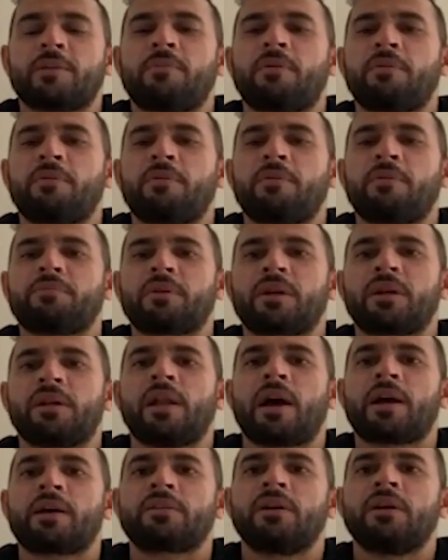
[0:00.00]
Some of the cricket,
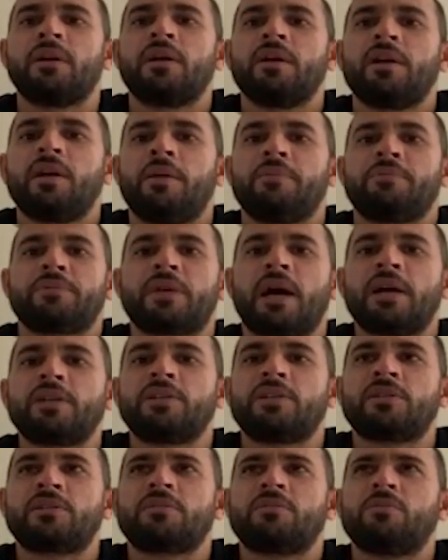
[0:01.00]
like if
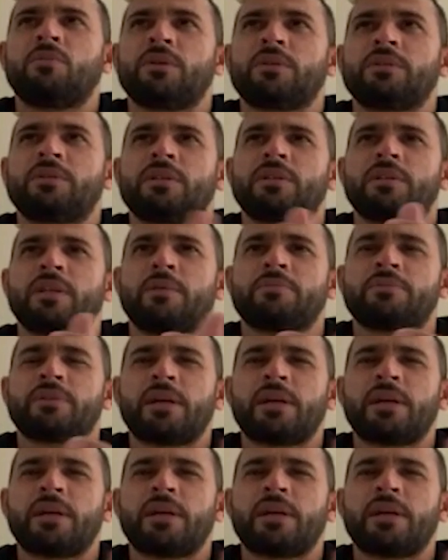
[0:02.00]
Sajid, what's his name?